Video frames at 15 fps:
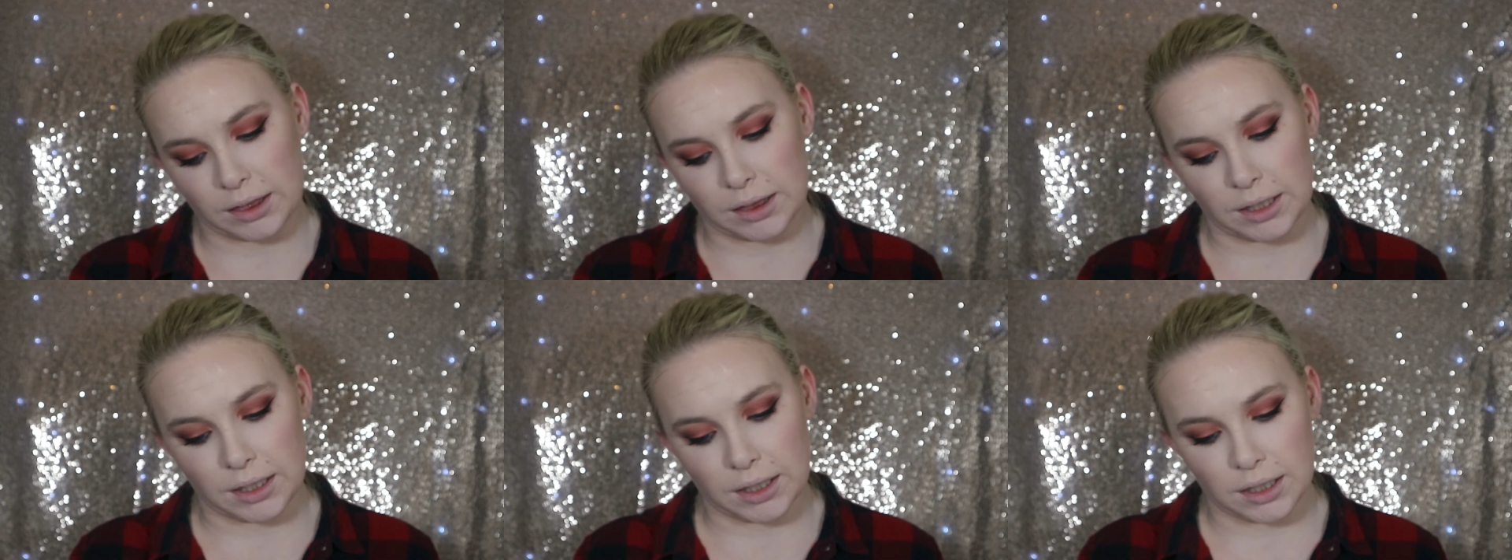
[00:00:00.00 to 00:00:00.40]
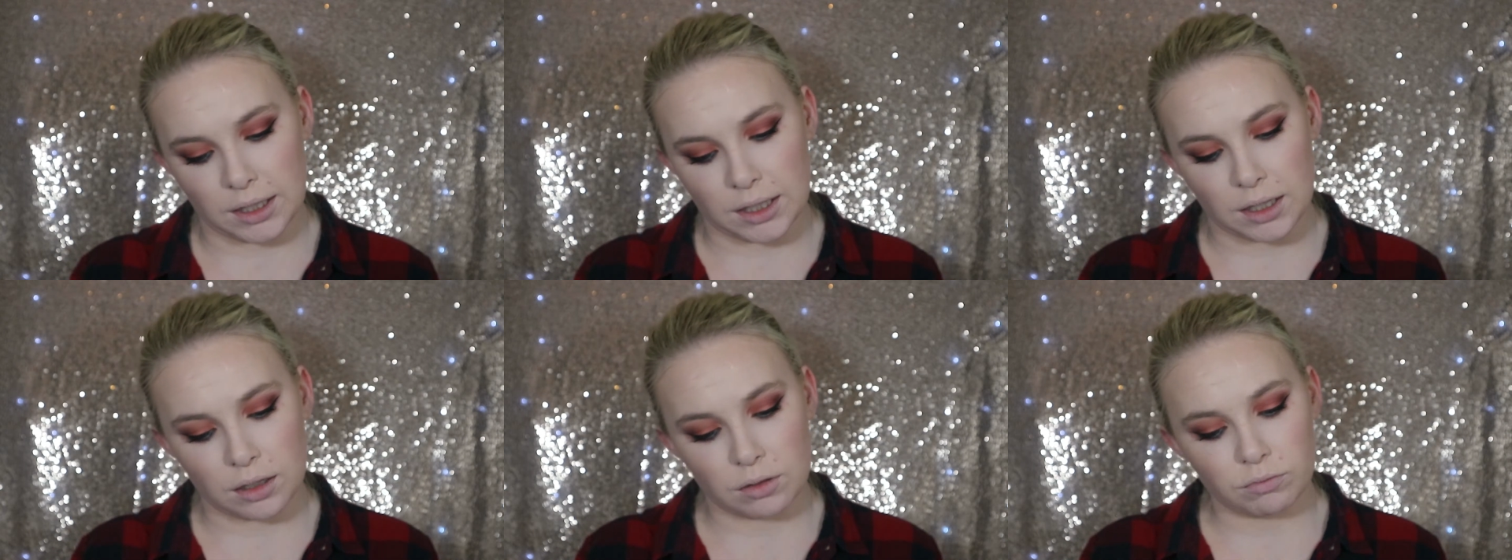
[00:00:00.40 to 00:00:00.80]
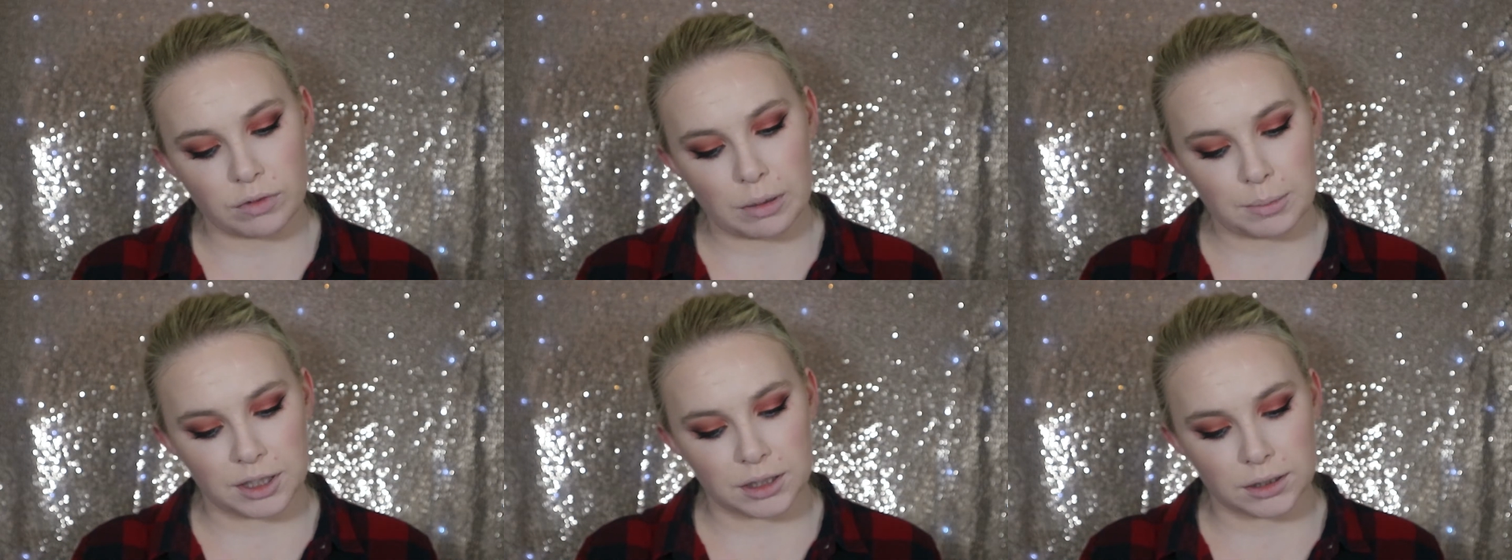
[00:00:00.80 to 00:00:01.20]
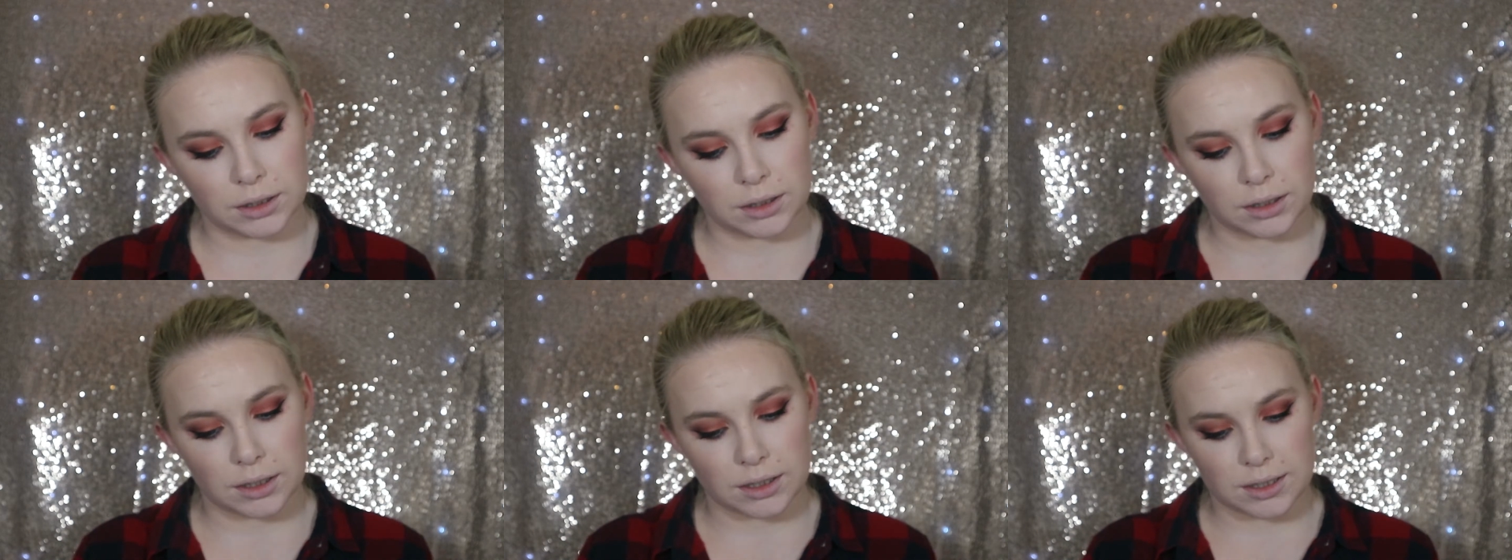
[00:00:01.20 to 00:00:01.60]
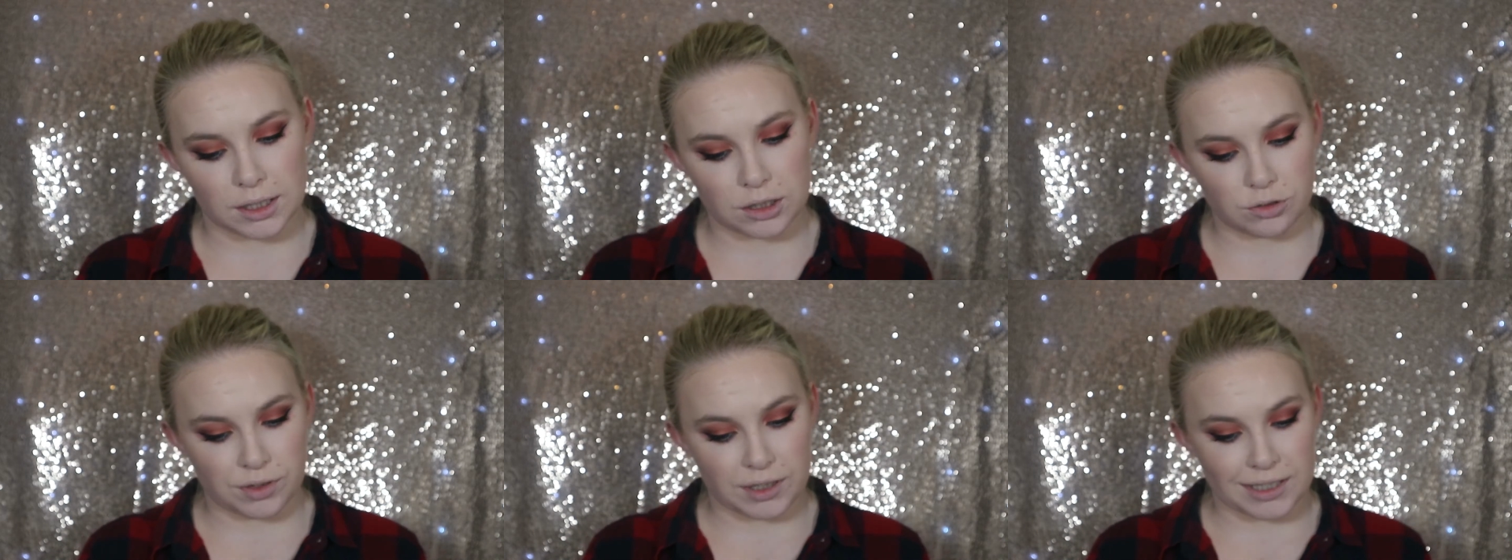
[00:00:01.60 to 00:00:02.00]
the Rimmel
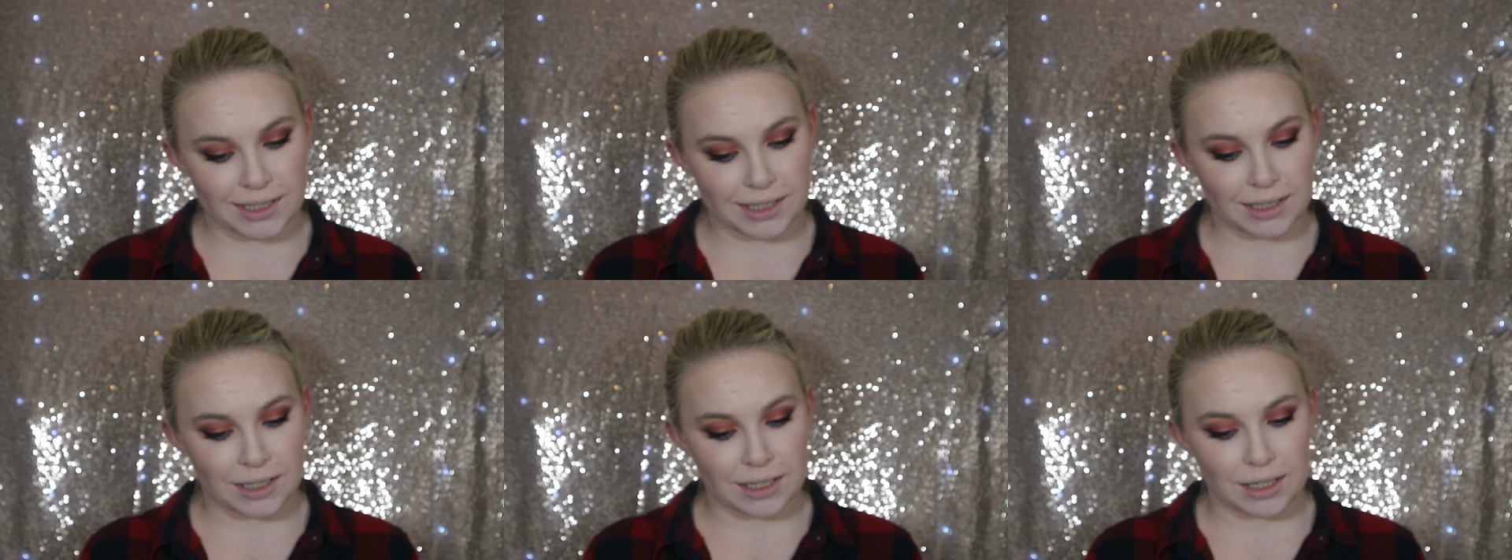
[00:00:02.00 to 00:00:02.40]
Exaggerate